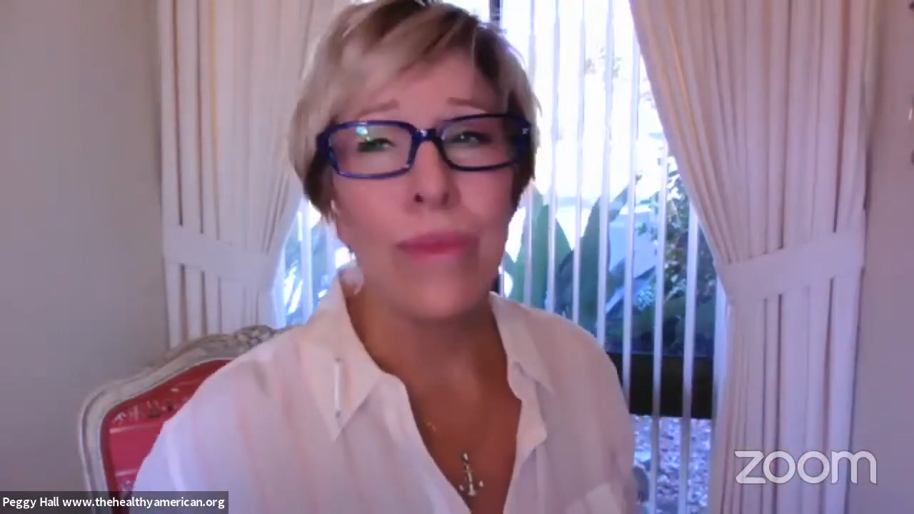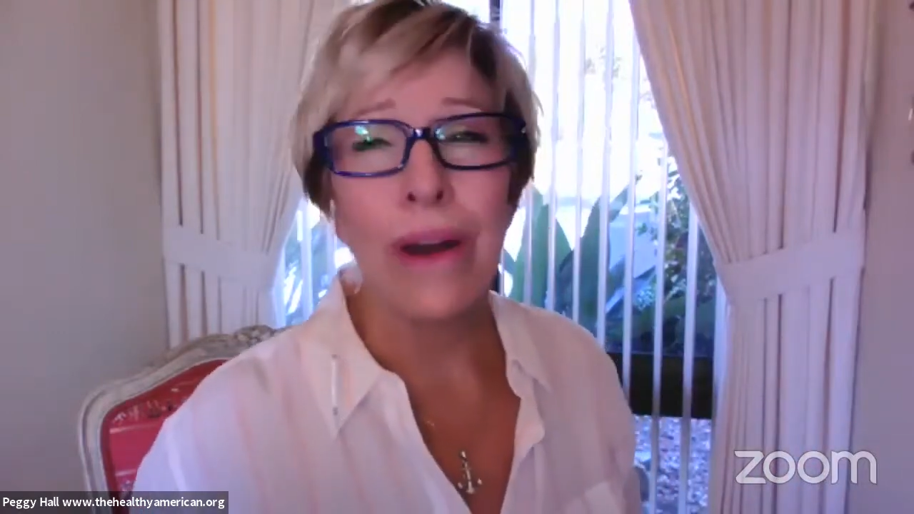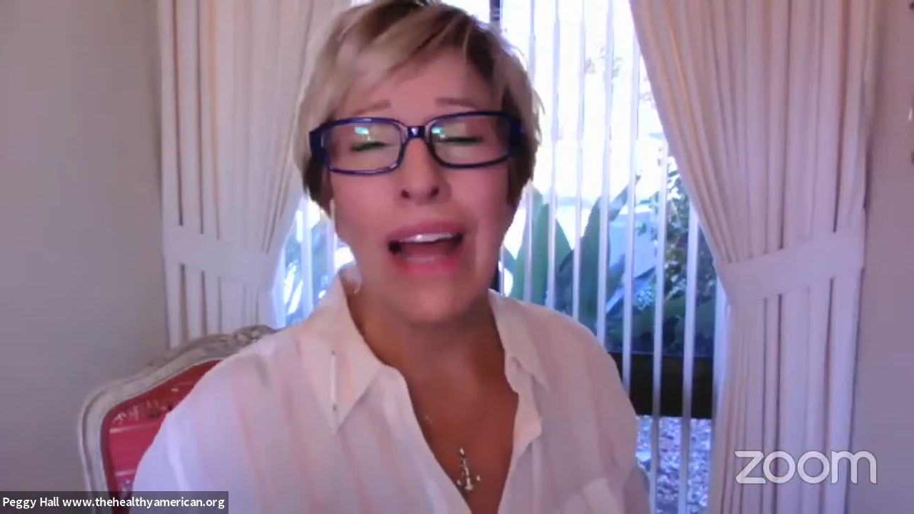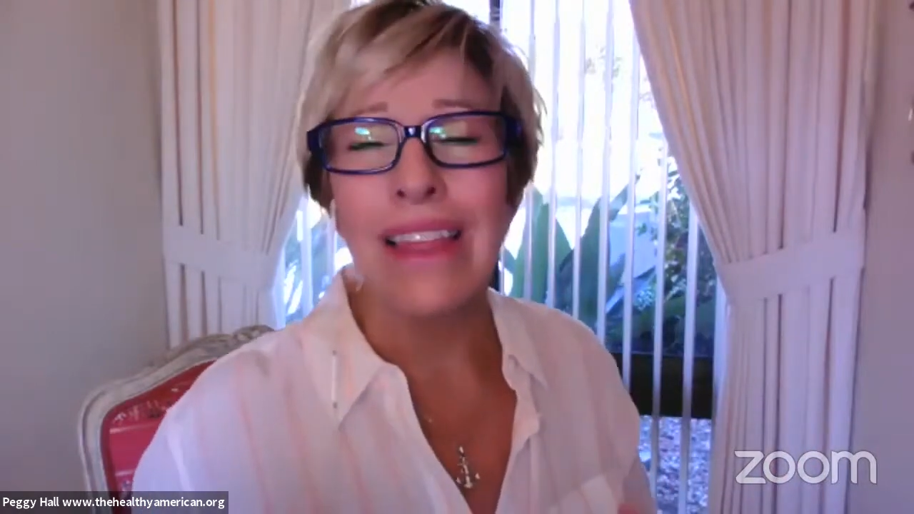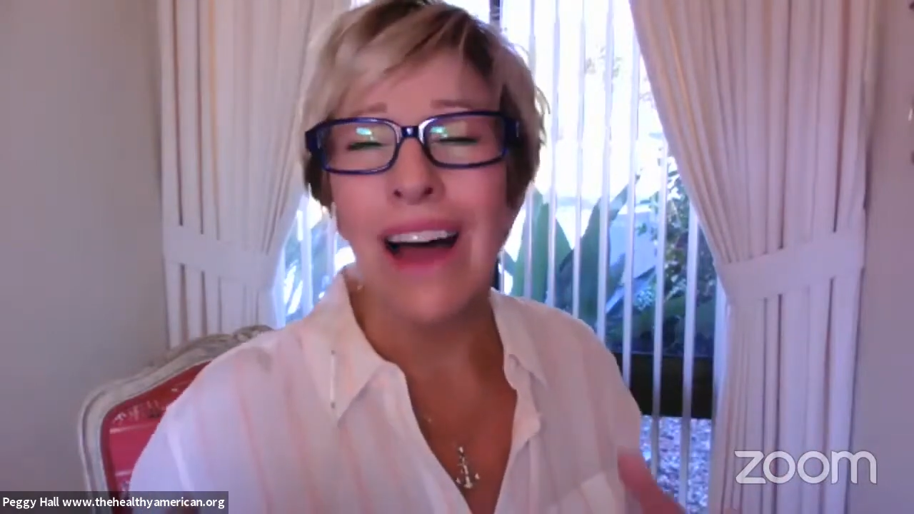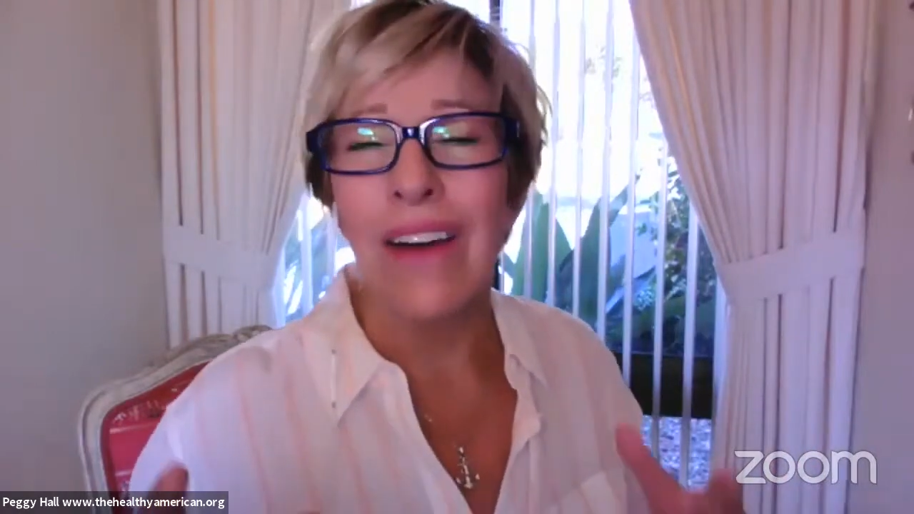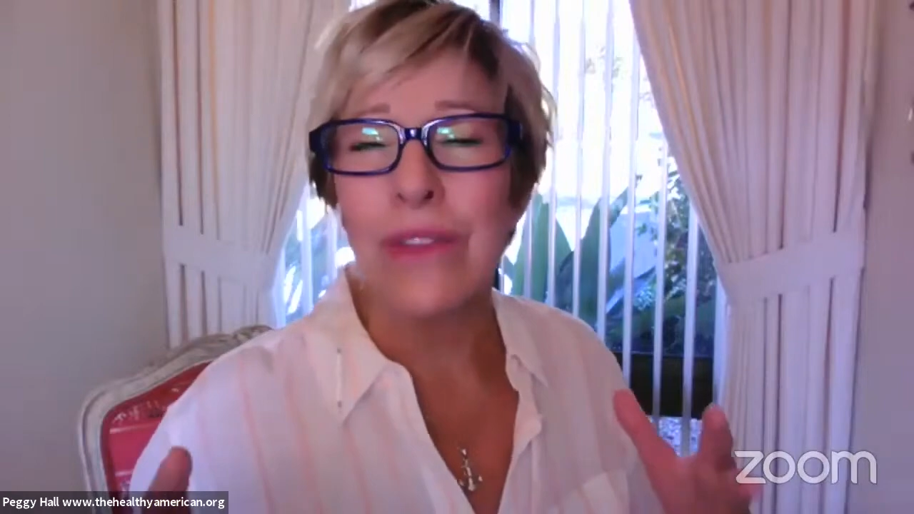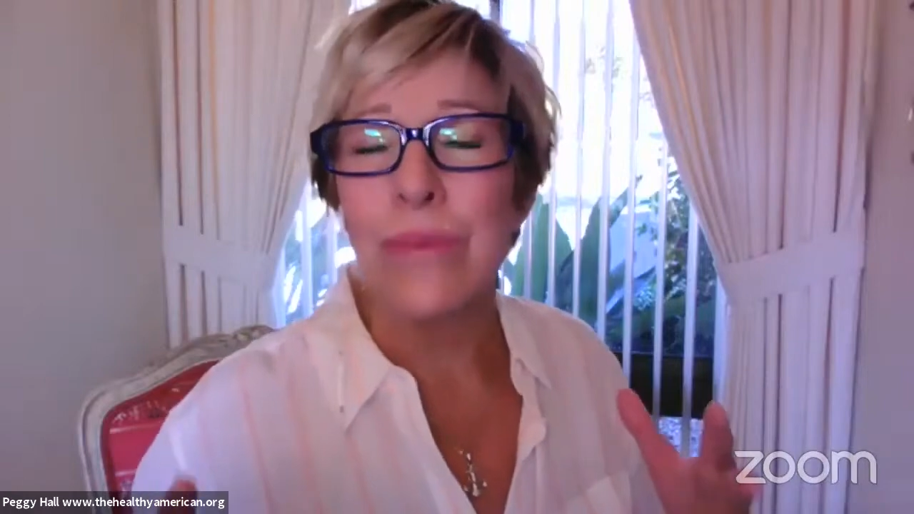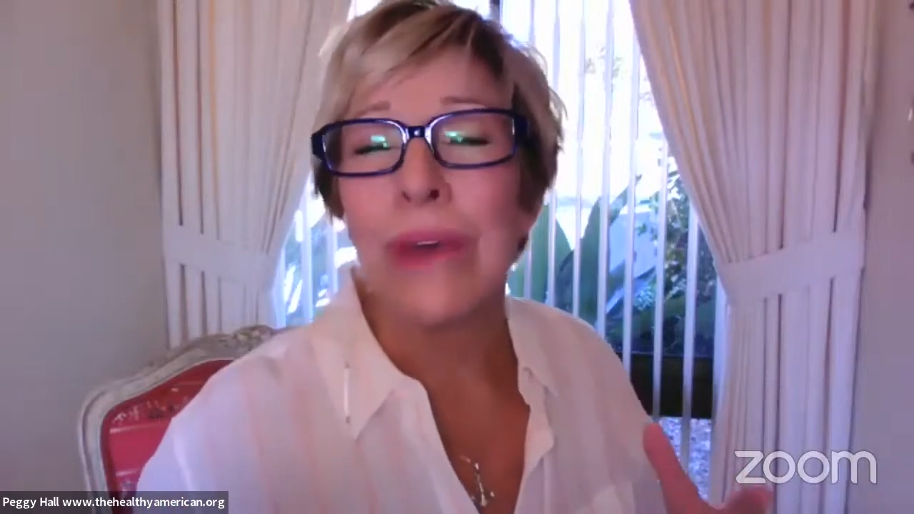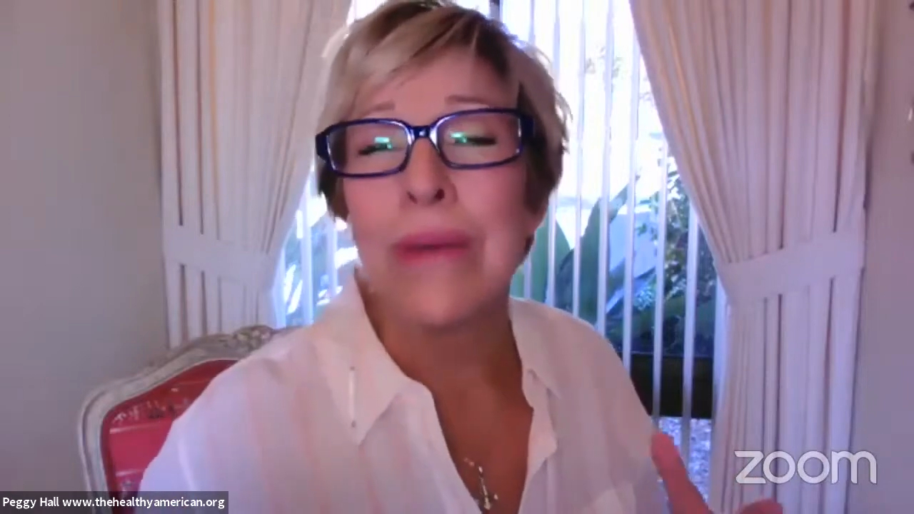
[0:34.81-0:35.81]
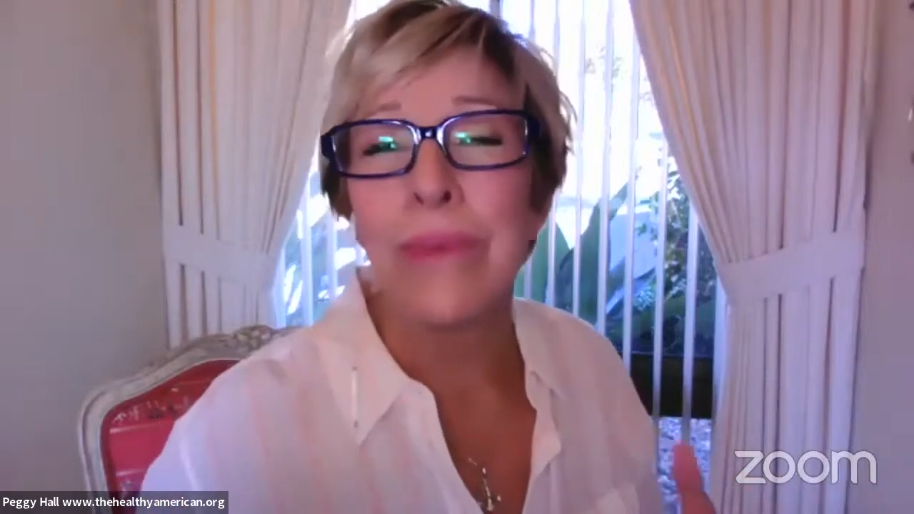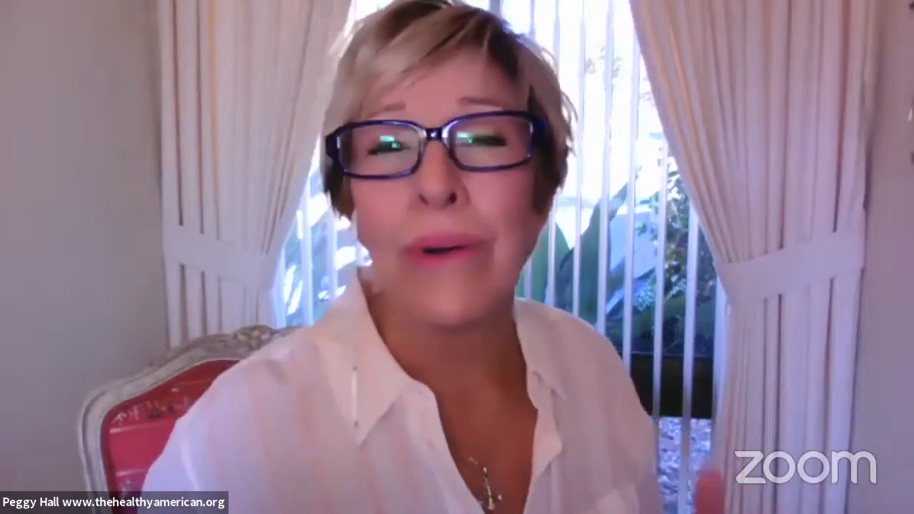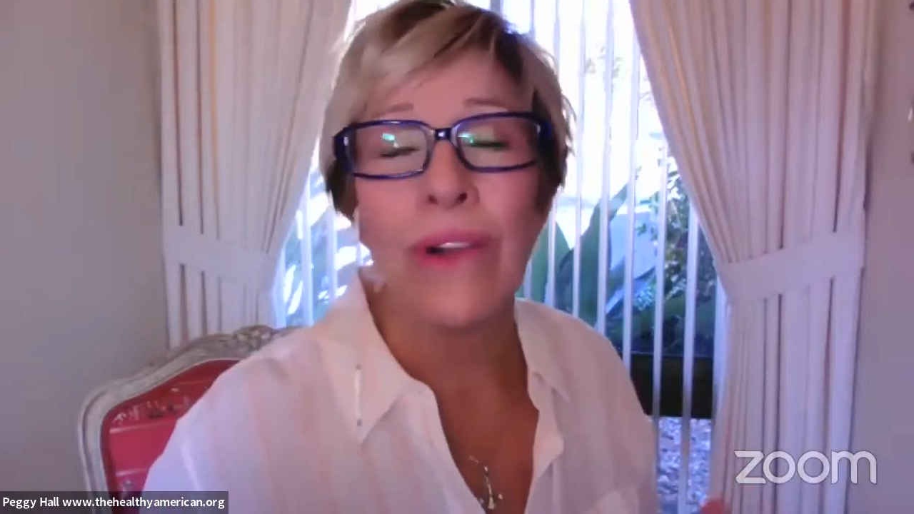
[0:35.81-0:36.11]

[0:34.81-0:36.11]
but I love the people,